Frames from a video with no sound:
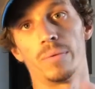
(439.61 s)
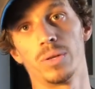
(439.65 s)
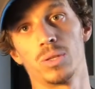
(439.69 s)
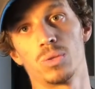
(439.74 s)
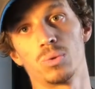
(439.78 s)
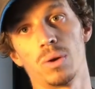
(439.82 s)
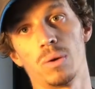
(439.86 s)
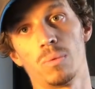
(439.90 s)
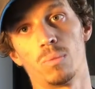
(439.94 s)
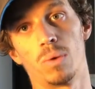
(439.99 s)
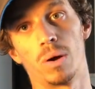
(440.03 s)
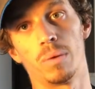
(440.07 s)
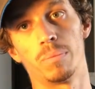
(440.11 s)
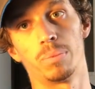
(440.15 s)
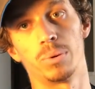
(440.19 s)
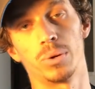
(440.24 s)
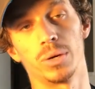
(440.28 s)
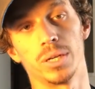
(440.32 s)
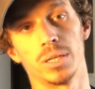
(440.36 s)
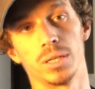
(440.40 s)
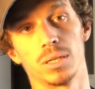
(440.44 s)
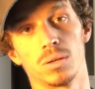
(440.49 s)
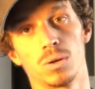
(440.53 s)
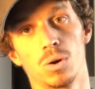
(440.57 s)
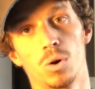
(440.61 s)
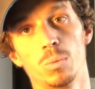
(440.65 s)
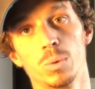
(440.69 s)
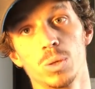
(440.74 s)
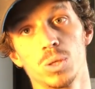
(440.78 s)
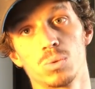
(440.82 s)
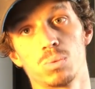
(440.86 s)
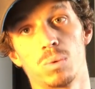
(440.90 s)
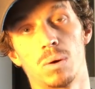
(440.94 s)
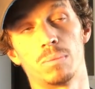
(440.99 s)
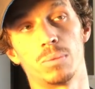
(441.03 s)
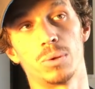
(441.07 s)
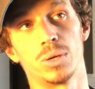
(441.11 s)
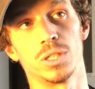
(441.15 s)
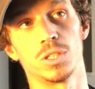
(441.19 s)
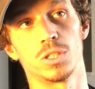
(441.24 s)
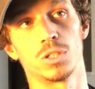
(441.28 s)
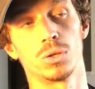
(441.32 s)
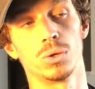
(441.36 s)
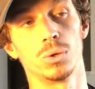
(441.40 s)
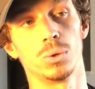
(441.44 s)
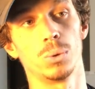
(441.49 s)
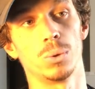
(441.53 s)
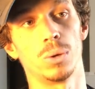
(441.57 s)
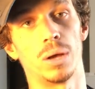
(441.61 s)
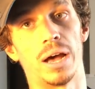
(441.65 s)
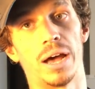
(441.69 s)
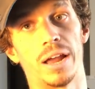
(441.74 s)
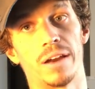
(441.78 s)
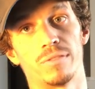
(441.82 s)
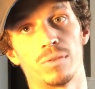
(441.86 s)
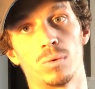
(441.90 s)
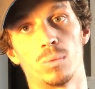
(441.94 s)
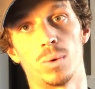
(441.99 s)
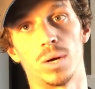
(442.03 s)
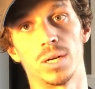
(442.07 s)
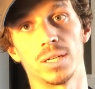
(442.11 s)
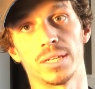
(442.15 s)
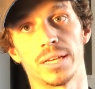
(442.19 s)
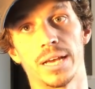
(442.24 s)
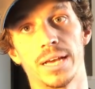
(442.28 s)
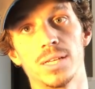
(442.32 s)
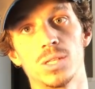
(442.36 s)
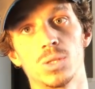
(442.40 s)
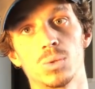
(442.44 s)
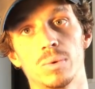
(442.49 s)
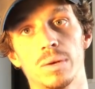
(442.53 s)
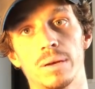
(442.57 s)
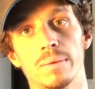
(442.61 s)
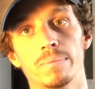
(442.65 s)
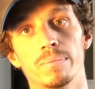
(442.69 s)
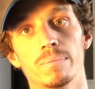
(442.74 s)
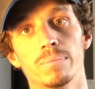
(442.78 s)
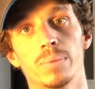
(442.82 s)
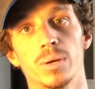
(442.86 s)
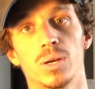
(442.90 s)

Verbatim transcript: We swim one point, almost 1.2 out of a 1k swim